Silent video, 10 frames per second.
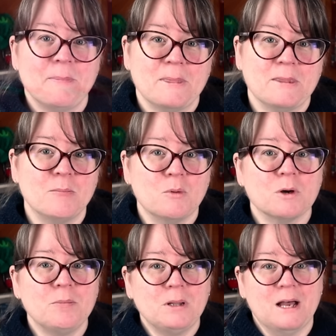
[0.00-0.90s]
The
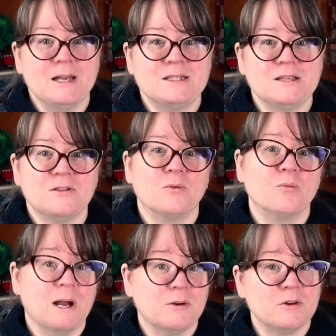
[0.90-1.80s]
more plies, the
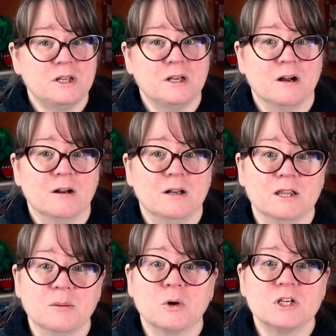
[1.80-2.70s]
rounder the yarn,
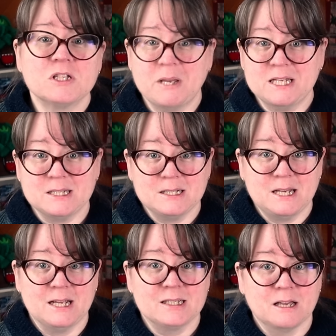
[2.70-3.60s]
and the more space it
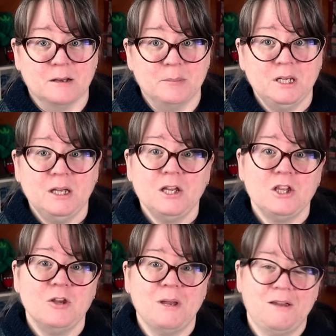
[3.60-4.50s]
takes up.
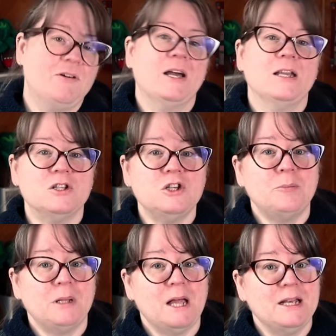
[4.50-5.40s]
You may find a
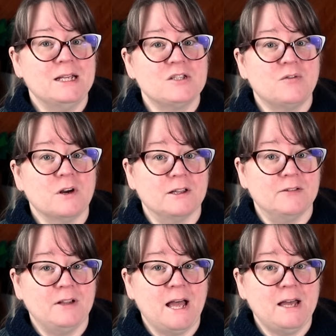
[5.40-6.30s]
2-ply knits fairly
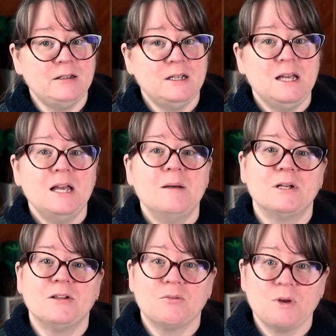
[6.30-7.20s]
flat,
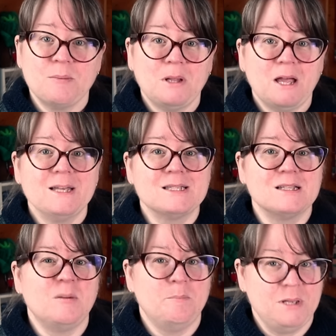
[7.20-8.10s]
but a 3-ply is a
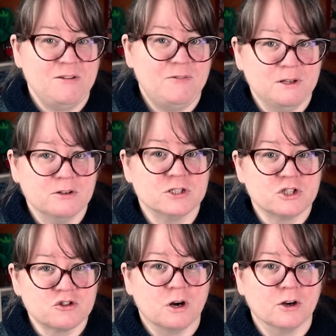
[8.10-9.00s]
little beefier
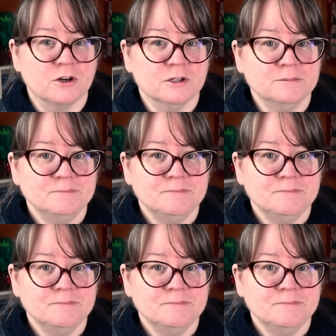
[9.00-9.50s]
and stronger.